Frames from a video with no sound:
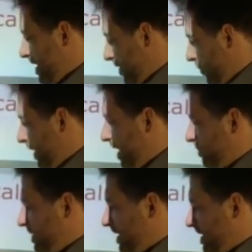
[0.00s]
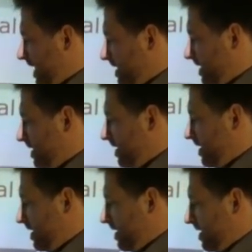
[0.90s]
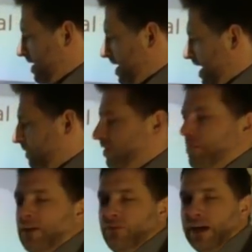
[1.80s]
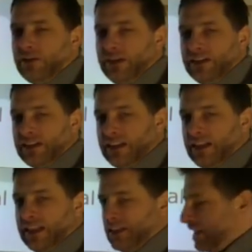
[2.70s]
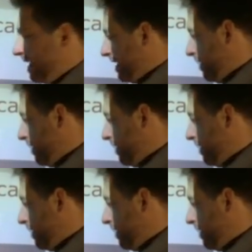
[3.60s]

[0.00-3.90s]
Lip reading: Now what happens is that after manufacturing, this thing is standing